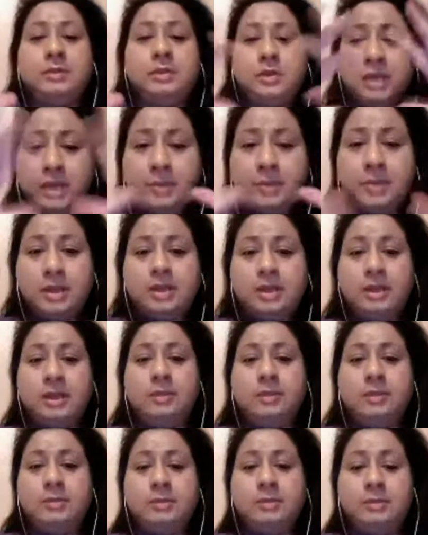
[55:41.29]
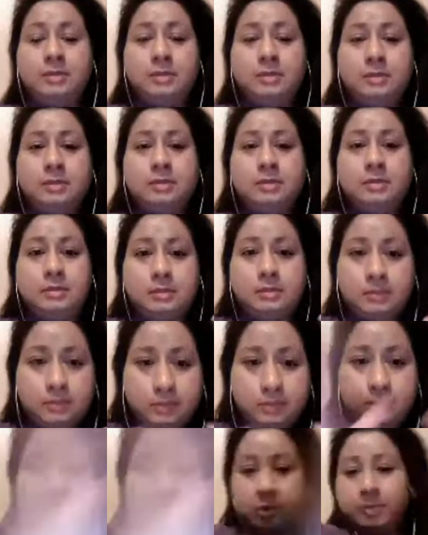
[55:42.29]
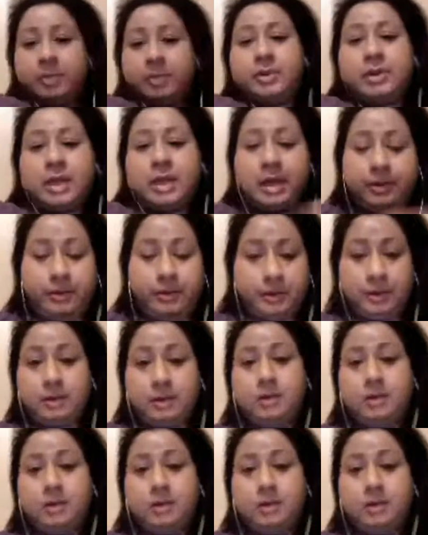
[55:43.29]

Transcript: shaping them to put out there,